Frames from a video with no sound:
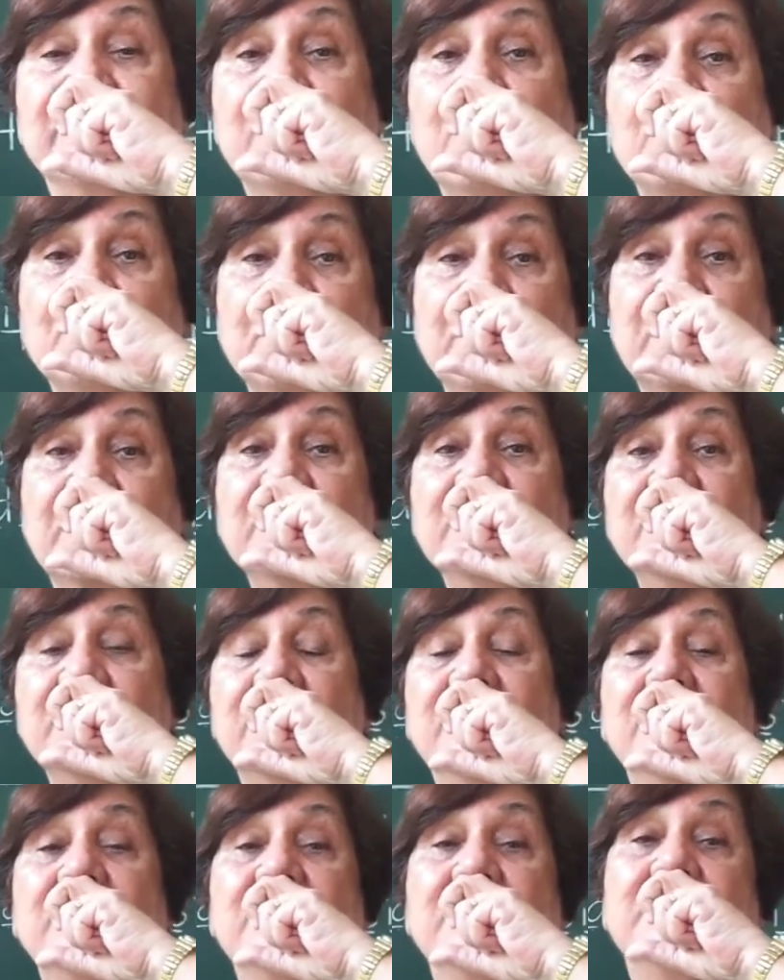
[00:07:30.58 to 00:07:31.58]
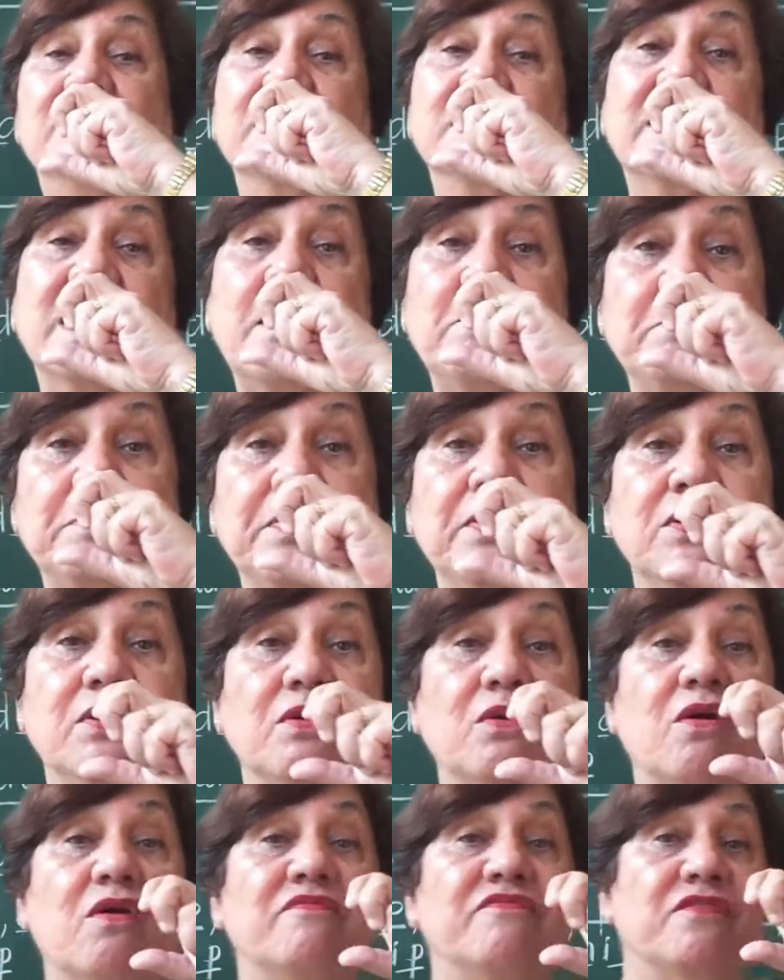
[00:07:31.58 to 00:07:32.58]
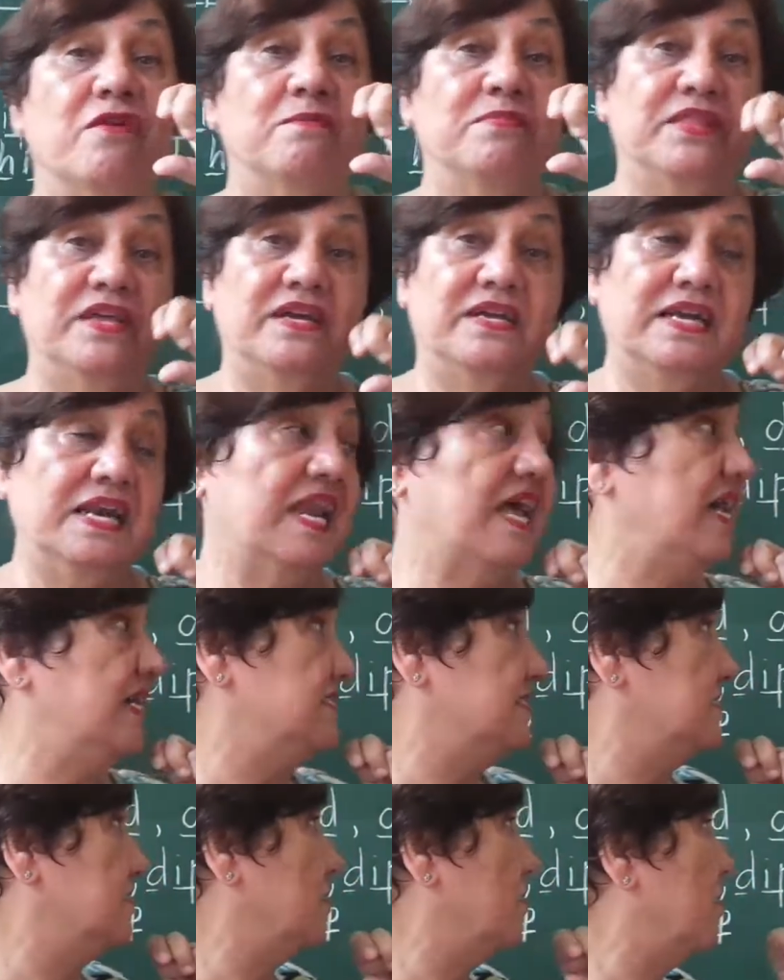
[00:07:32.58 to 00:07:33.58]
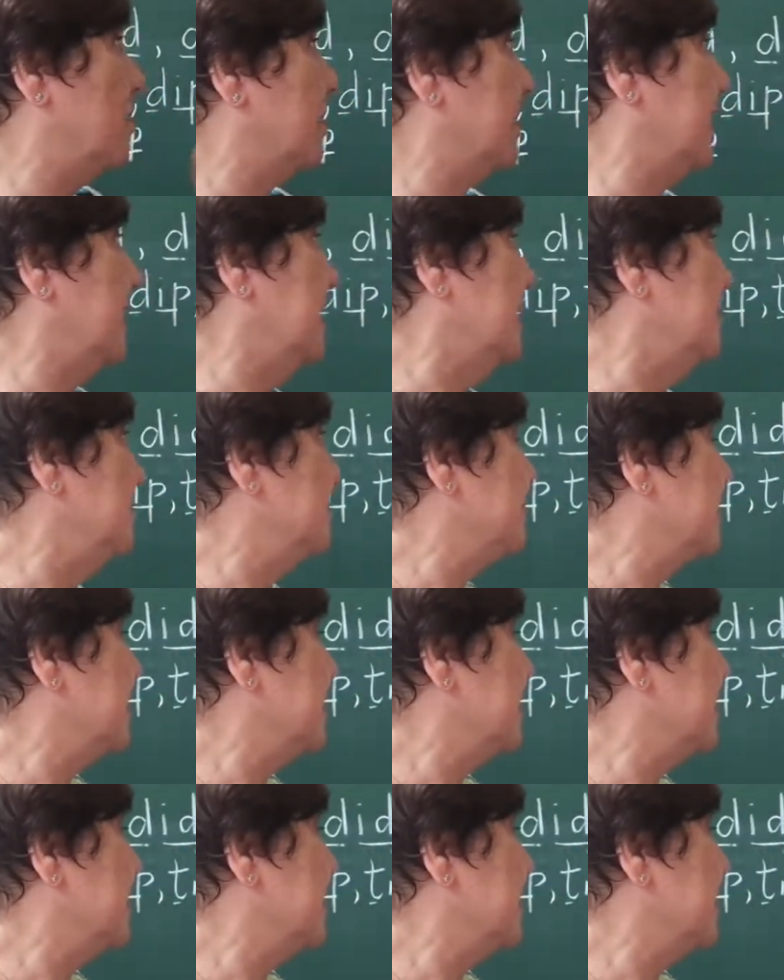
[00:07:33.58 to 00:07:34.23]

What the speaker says: from the cup or from the glass. Okay?